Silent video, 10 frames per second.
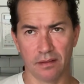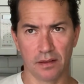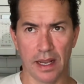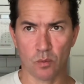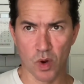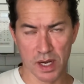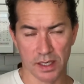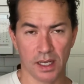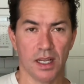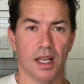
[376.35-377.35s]
and wine.
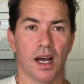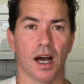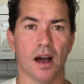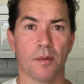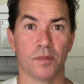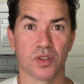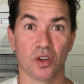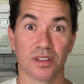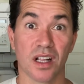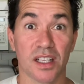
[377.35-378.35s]
It's
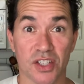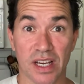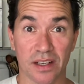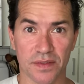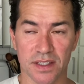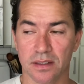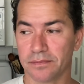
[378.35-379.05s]
called Clutch Gifts.